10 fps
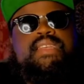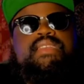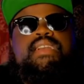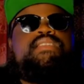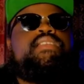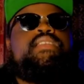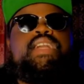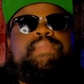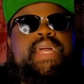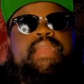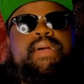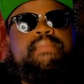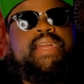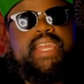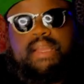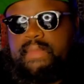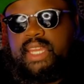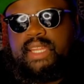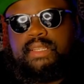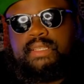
Y'all sure to complain about money coming in.